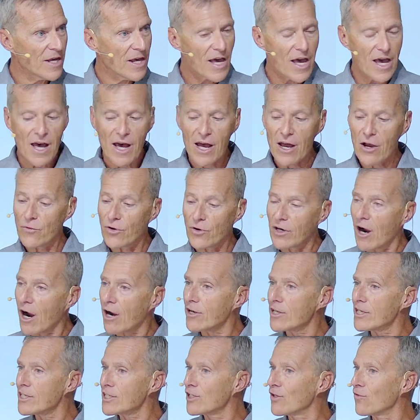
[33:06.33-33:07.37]
uh,
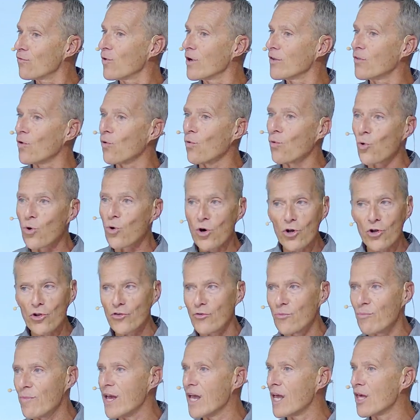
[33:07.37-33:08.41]
regardless of what the
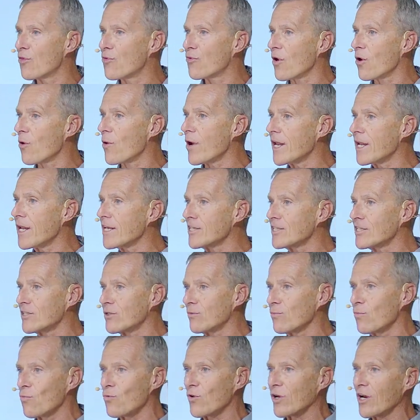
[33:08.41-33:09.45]
world may throw at us,
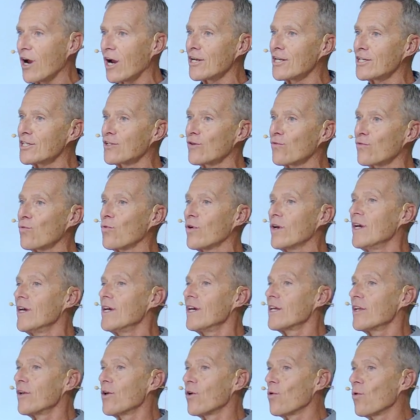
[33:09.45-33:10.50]
regardless of you
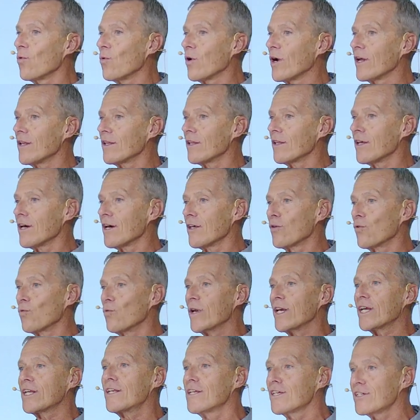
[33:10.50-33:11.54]
know, what uh, the
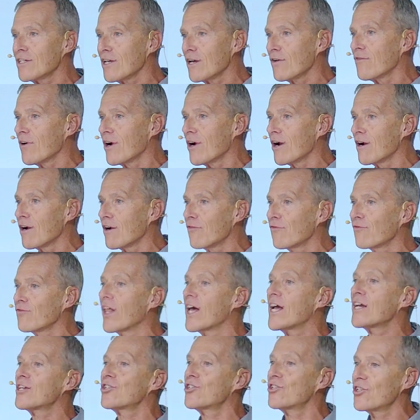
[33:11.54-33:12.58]
weakness of our
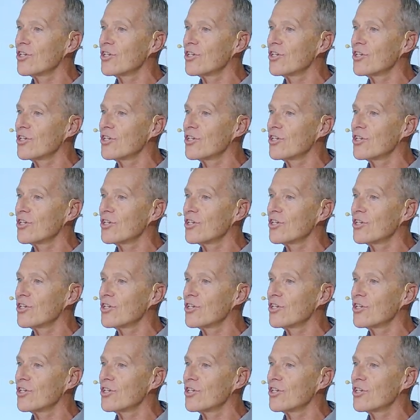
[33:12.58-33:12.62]
flesh